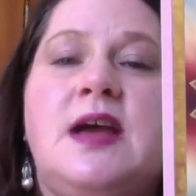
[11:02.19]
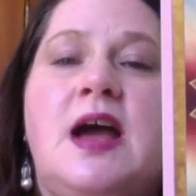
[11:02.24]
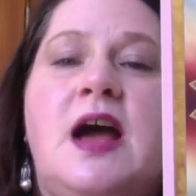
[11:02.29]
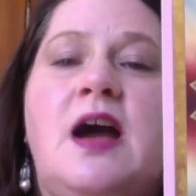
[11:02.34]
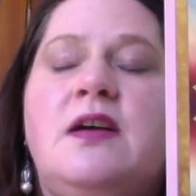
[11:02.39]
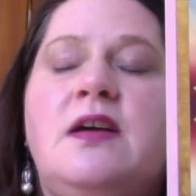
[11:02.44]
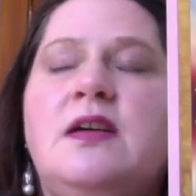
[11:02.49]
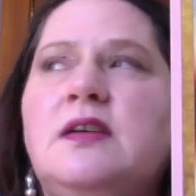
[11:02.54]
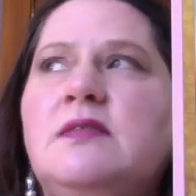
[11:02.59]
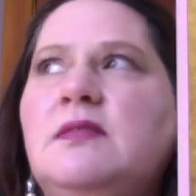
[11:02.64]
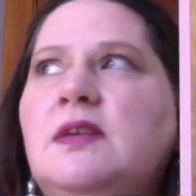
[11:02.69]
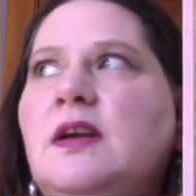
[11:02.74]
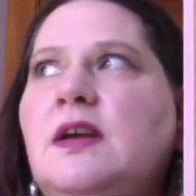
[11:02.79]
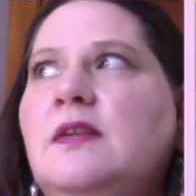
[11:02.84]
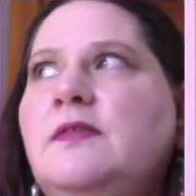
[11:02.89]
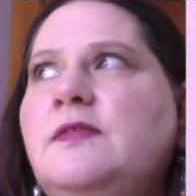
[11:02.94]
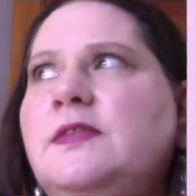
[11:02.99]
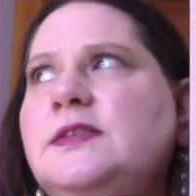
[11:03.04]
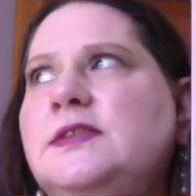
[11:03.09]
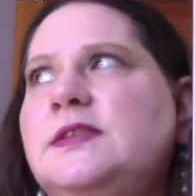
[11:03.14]
How can we
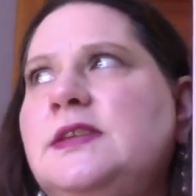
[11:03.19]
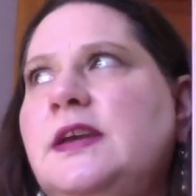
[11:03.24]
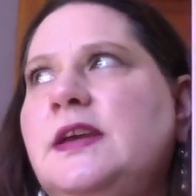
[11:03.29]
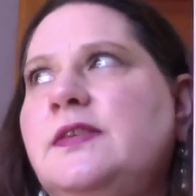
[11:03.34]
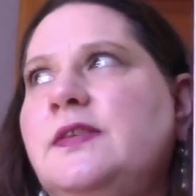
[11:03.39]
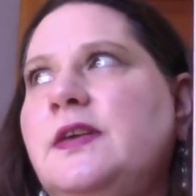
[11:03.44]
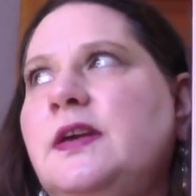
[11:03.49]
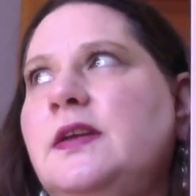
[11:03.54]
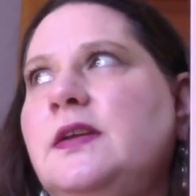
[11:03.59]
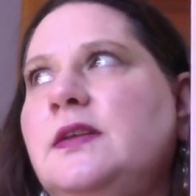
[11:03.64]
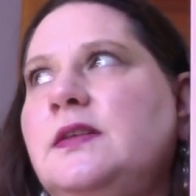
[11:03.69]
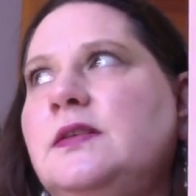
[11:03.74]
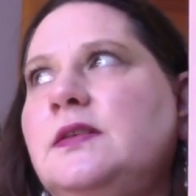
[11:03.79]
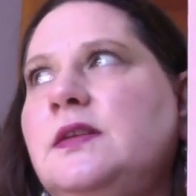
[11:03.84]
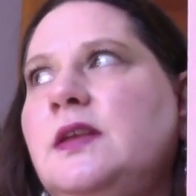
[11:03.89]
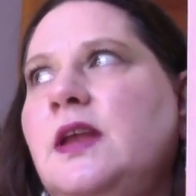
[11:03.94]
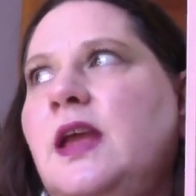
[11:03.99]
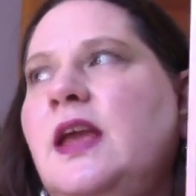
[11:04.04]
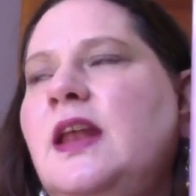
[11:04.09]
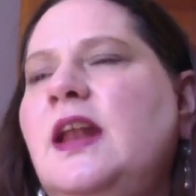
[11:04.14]
all feel sacred?
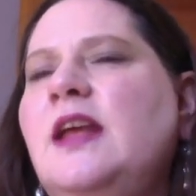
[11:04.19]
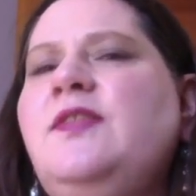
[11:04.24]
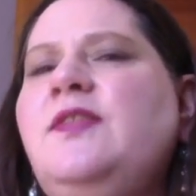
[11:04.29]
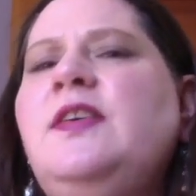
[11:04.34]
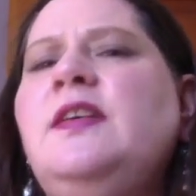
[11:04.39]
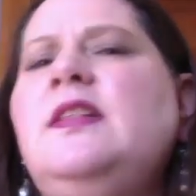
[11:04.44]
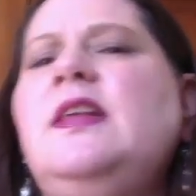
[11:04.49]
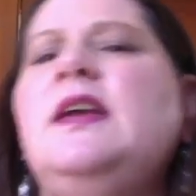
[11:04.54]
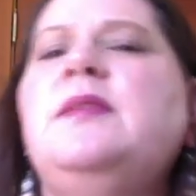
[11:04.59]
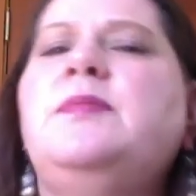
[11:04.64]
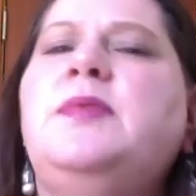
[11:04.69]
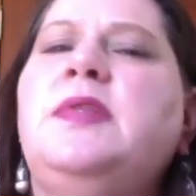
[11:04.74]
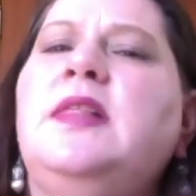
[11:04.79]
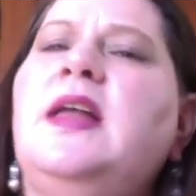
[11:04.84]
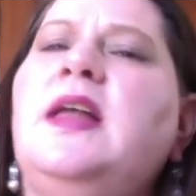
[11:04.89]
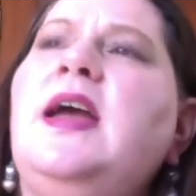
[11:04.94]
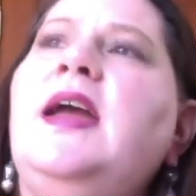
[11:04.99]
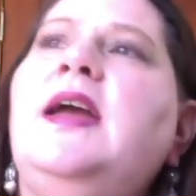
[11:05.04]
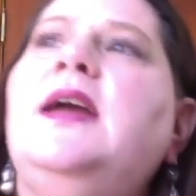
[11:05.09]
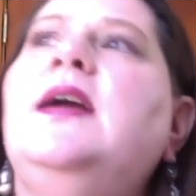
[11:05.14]
And I feel like
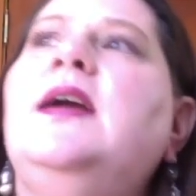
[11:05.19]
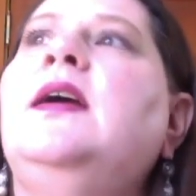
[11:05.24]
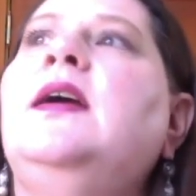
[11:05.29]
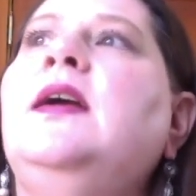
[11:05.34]
play